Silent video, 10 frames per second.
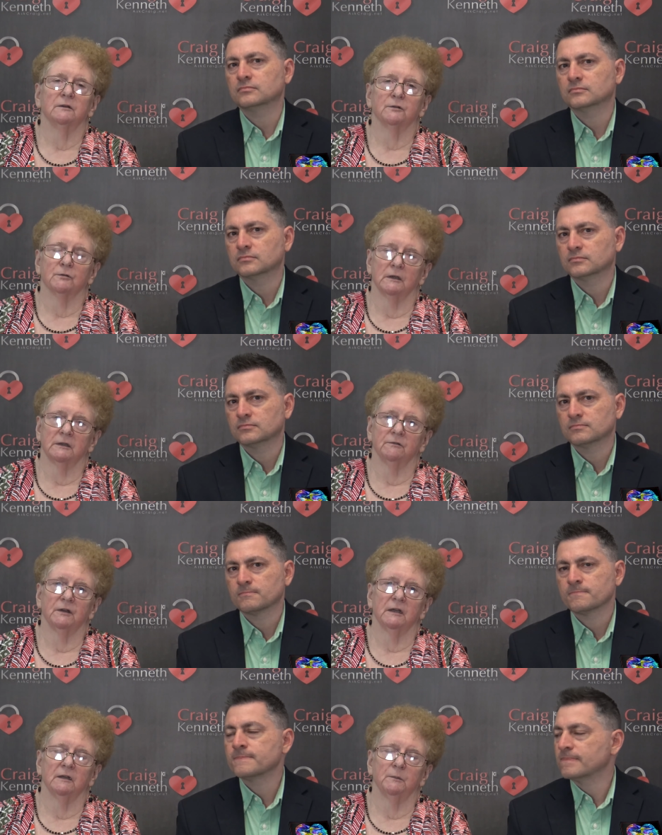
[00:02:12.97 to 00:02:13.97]
Speaker 1: destructive
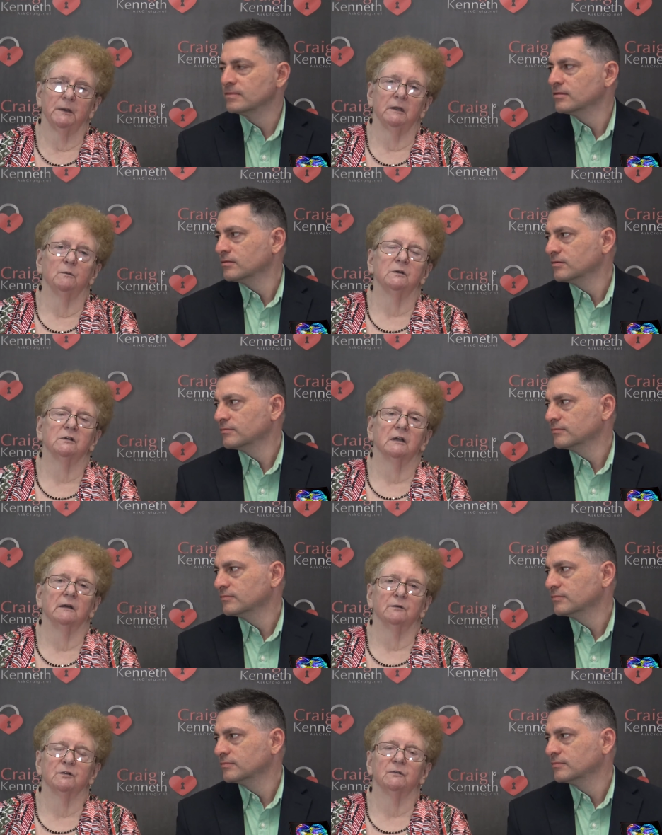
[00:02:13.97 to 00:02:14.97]
they can be, which
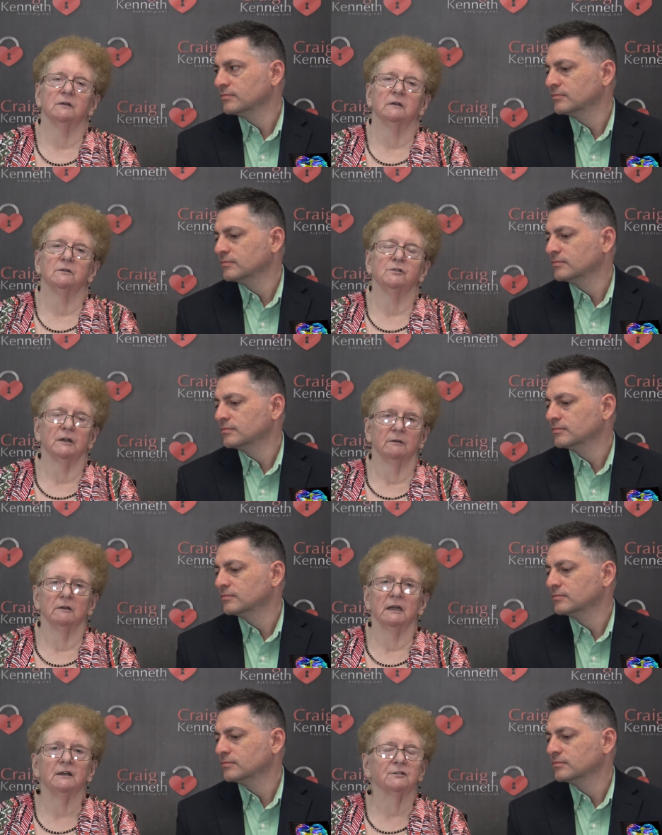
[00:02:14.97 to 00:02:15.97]
accounts for the
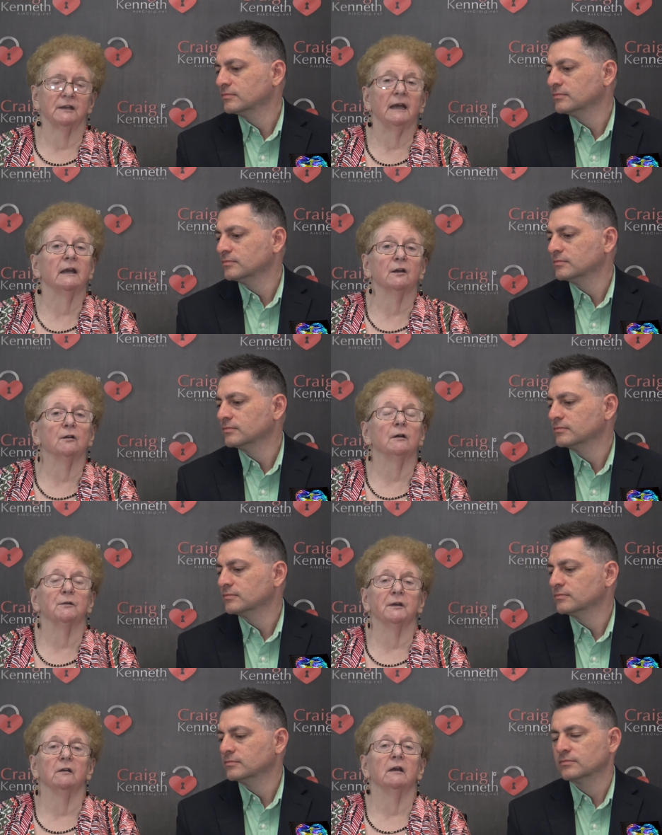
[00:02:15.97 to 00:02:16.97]
generalized anger
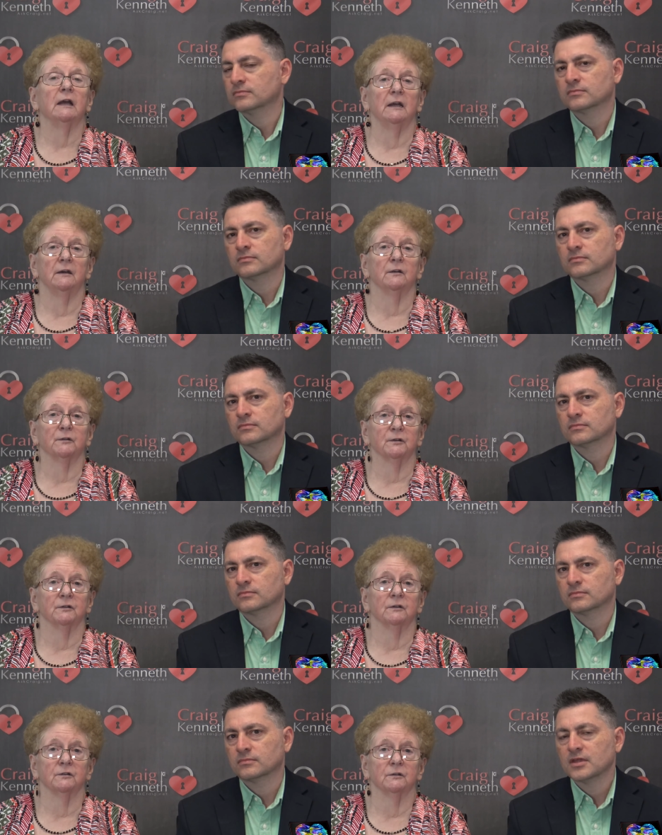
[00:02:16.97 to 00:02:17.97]
out there at
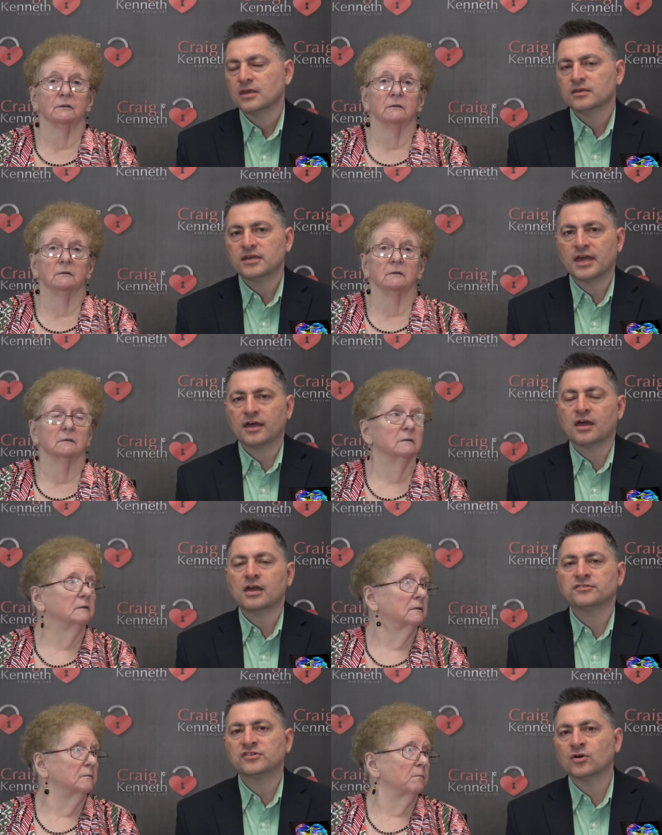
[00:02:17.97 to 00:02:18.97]
narcissists.
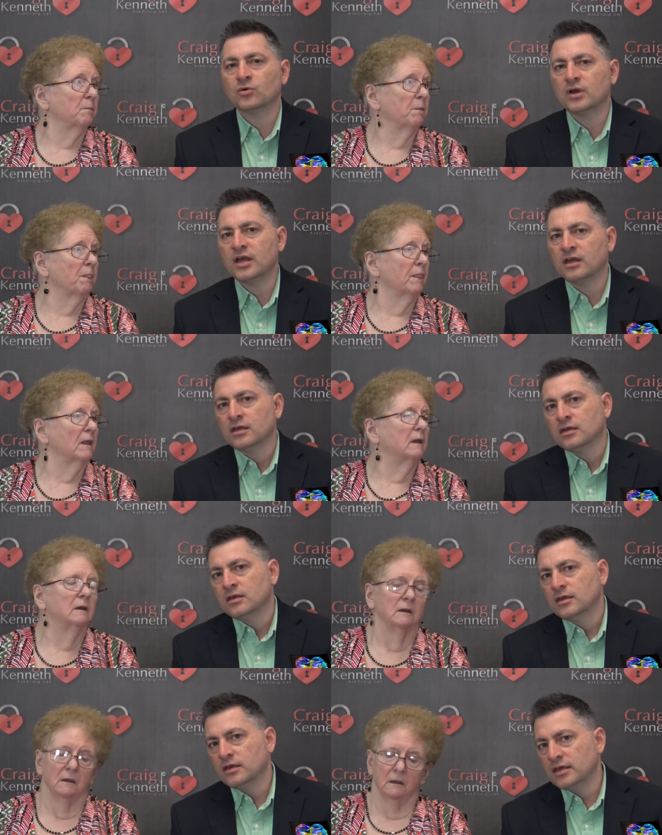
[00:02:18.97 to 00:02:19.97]
Speaker 2: Yeah, so
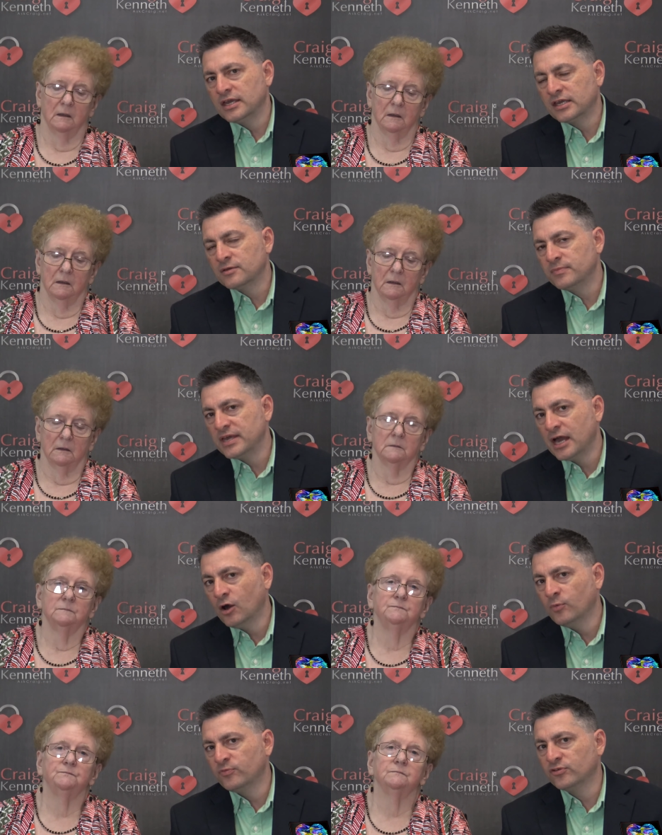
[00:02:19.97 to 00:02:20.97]
it can be
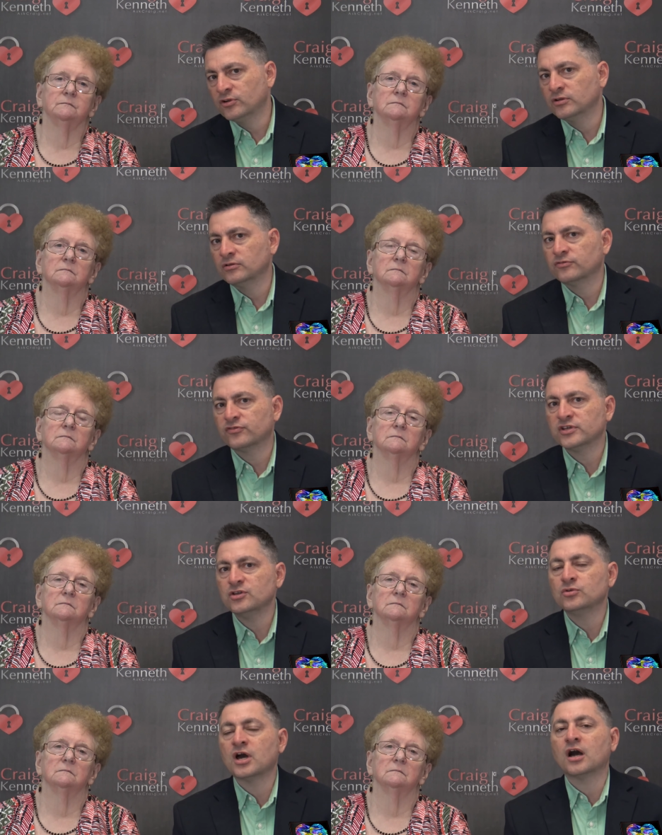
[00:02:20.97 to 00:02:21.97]
helpful for
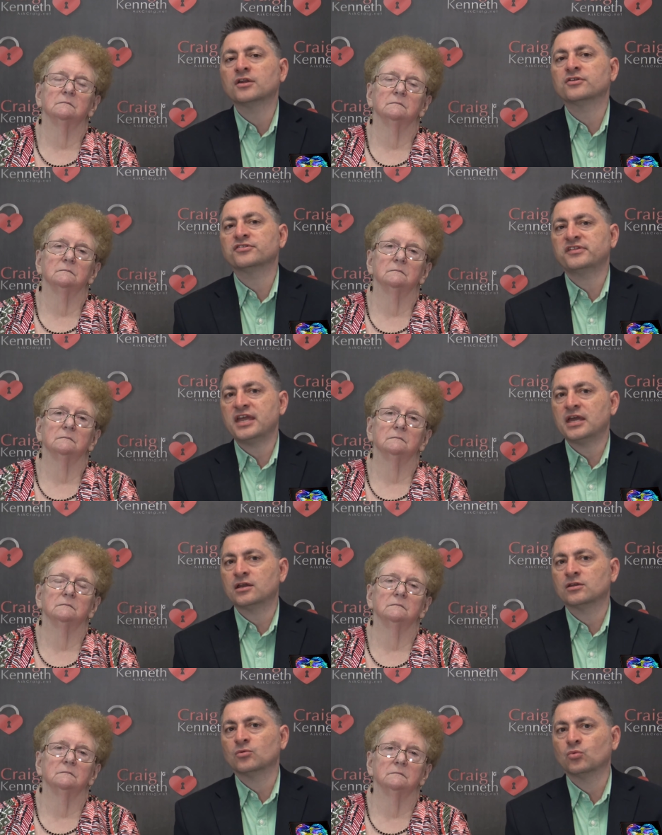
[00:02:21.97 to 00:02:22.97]
you to
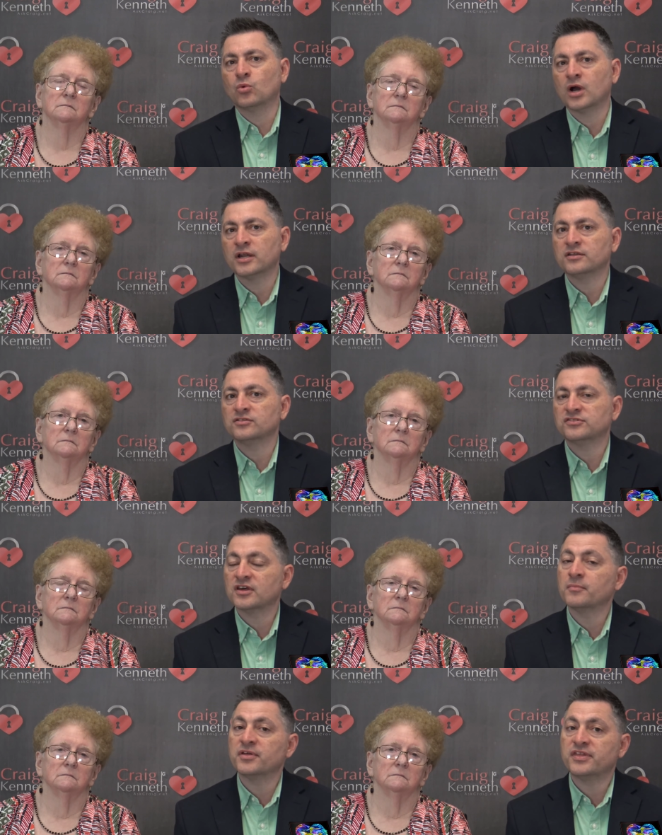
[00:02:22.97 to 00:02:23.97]
understand what
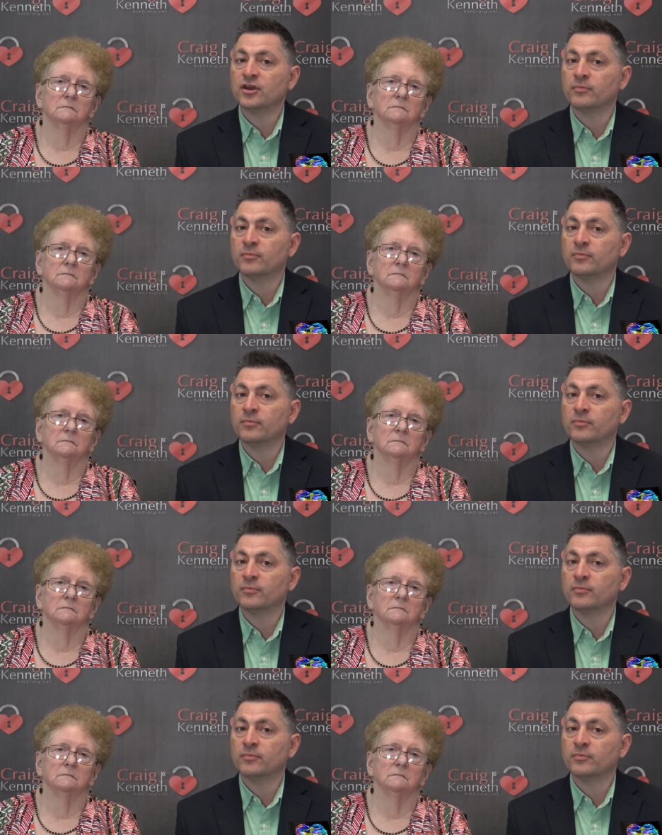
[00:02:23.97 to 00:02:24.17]
some of their